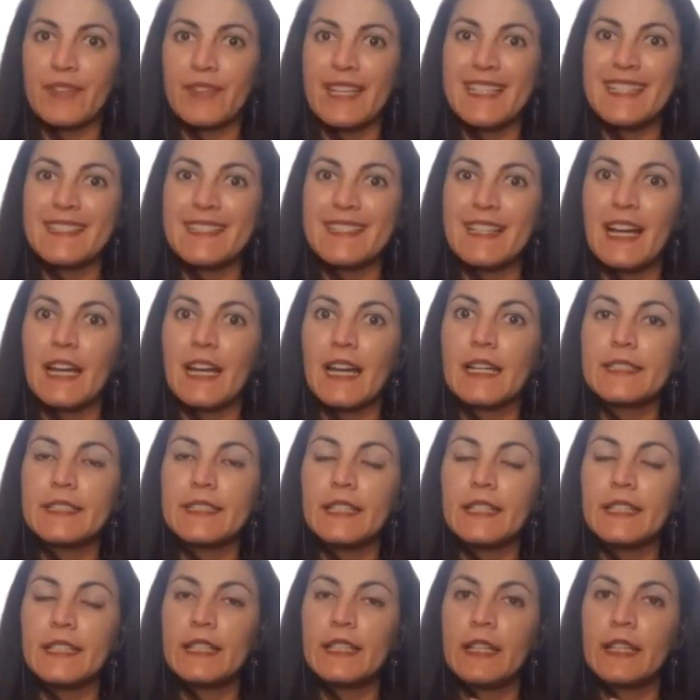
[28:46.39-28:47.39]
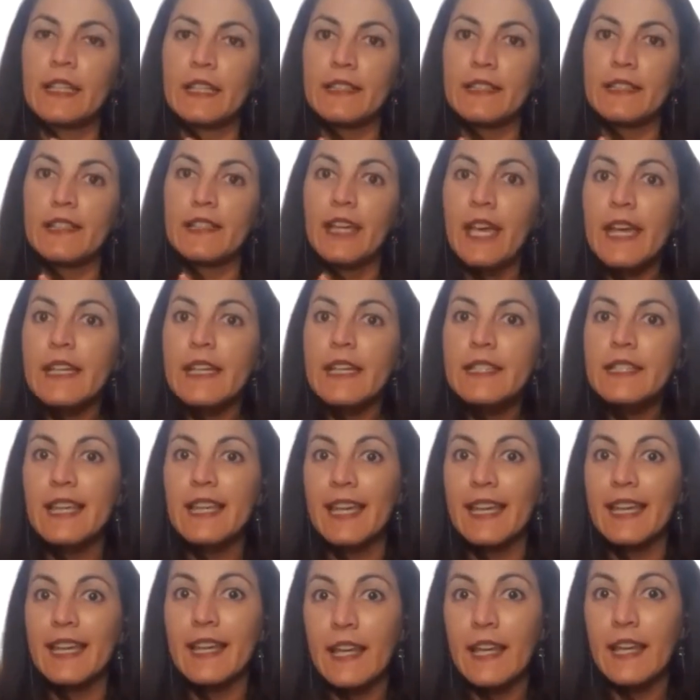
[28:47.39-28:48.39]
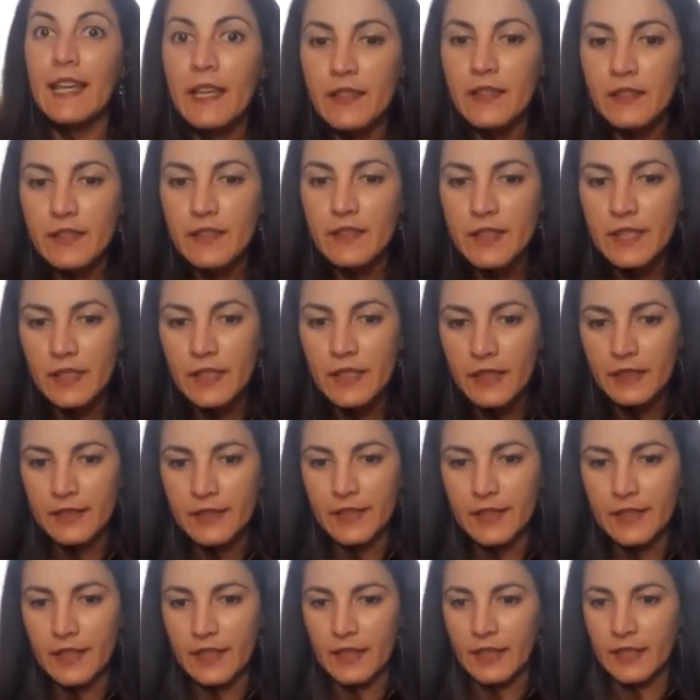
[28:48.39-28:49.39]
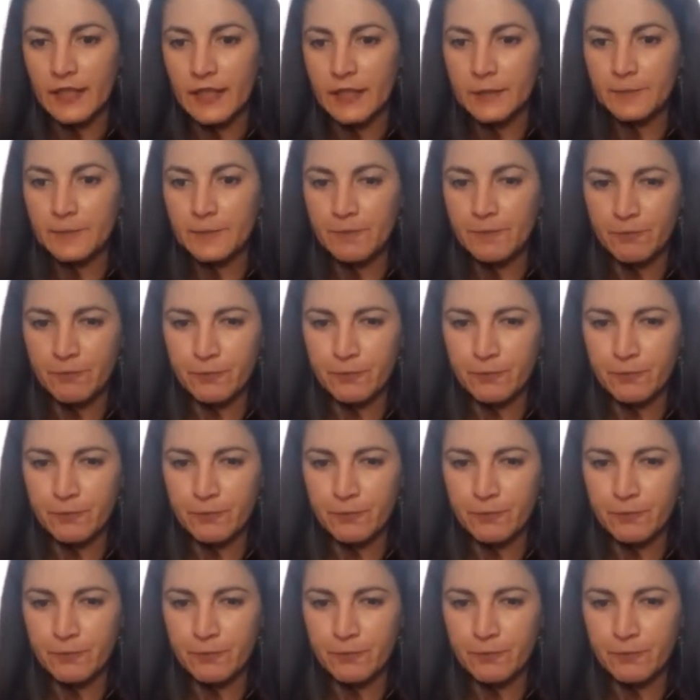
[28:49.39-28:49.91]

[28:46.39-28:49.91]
start a case against the